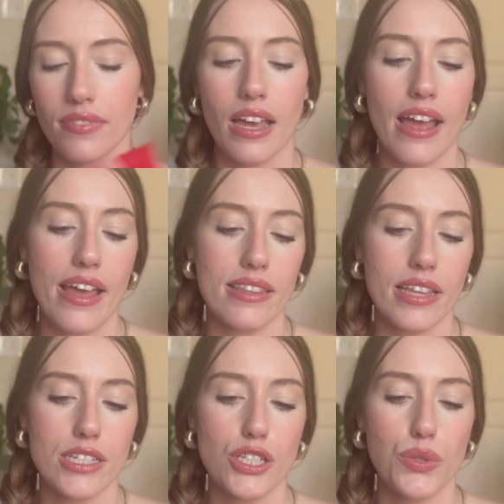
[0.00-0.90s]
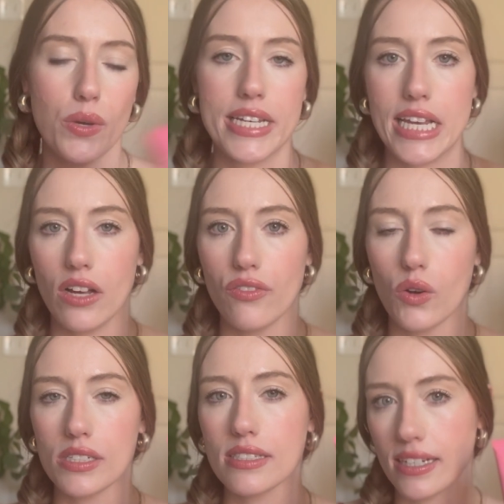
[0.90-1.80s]
and they do retail for
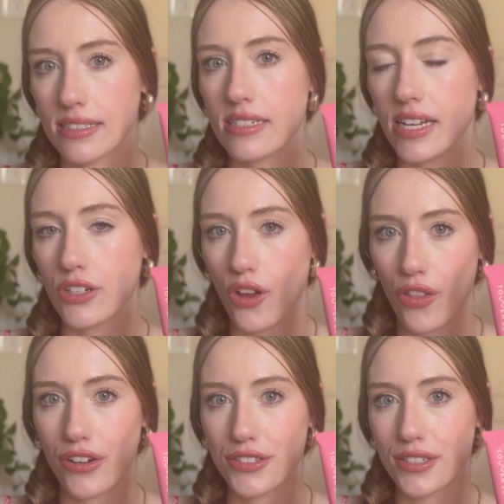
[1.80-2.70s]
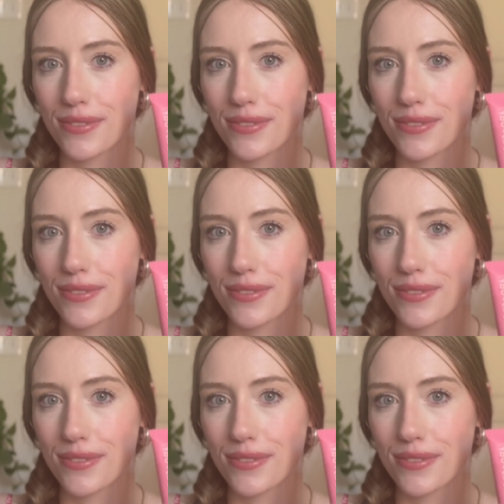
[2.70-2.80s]
$16.